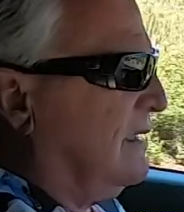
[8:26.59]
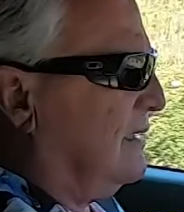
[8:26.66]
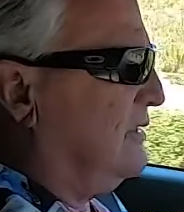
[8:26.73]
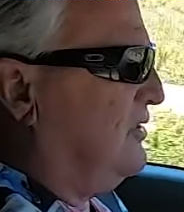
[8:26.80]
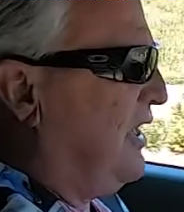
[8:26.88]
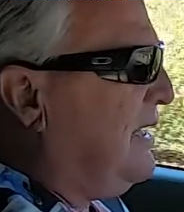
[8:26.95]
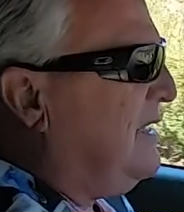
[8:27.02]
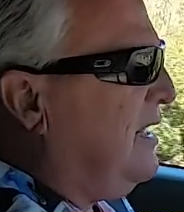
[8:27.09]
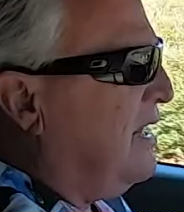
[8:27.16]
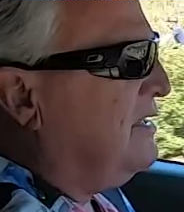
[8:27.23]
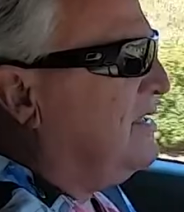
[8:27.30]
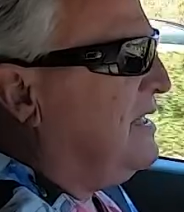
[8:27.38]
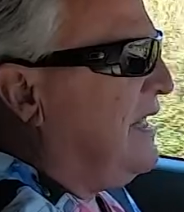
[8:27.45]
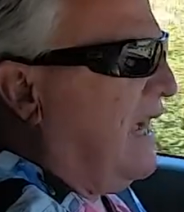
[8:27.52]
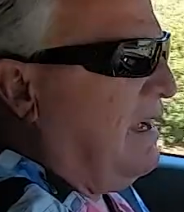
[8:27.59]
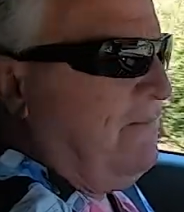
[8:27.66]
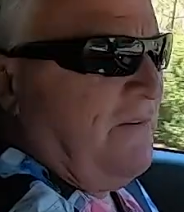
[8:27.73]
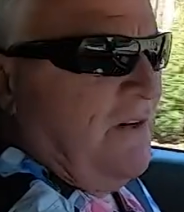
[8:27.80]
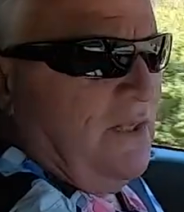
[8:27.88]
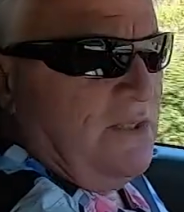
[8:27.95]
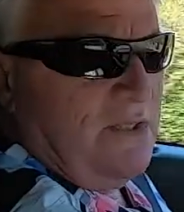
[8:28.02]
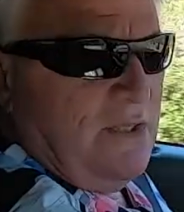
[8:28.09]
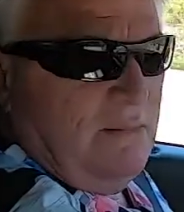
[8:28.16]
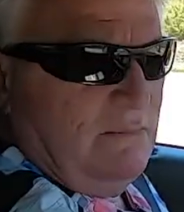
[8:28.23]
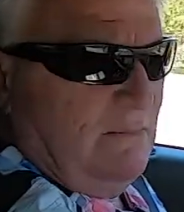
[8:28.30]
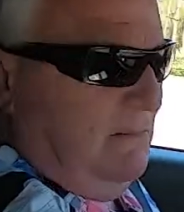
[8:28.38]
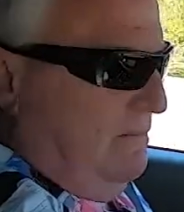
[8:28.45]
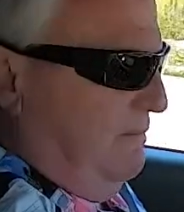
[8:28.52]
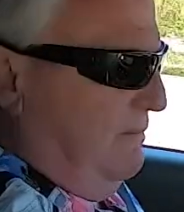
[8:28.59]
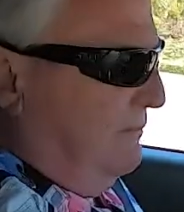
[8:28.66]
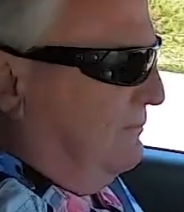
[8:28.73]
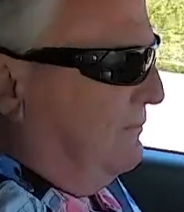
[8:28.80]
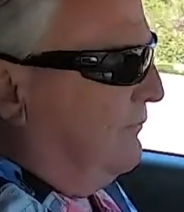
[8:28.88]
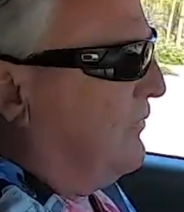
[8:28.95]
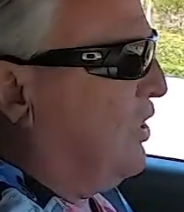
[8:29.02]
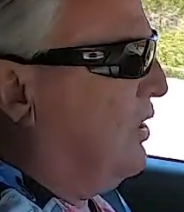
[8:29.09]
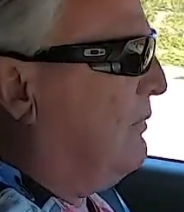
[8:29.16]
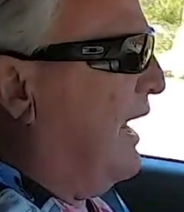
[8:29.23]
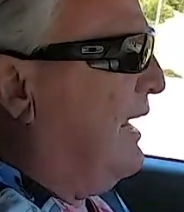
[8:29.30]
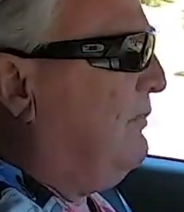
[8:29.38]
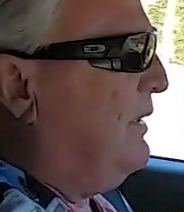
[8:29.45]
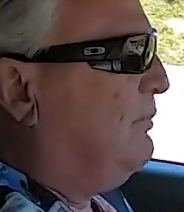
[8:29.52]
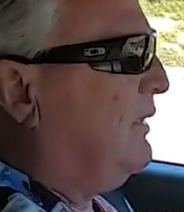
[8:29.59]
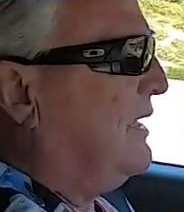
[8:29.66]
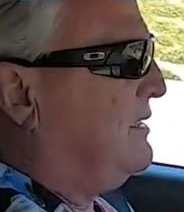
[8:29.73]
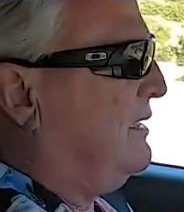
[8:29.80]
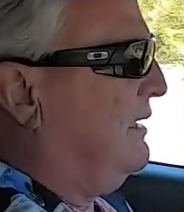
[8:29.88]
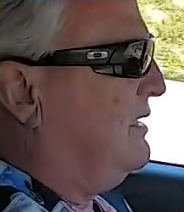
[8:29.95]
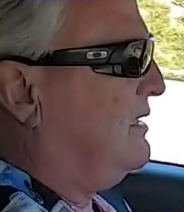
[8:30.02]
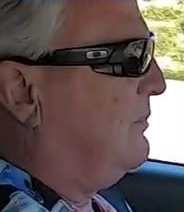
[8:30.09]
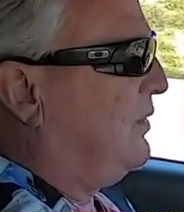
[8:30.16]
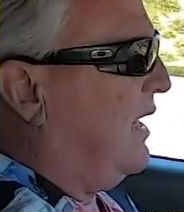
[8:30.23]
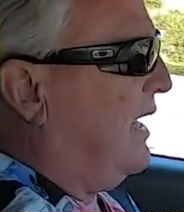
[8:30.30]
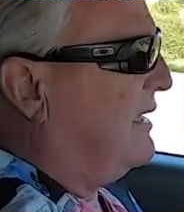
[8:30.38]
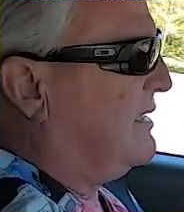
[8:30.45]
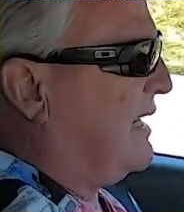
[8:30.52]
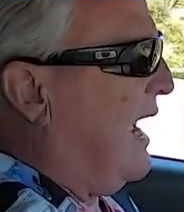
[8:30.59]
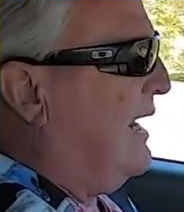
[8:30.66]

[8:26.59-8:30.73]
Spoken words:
Check the RT out first. You might be pleasantly surprised.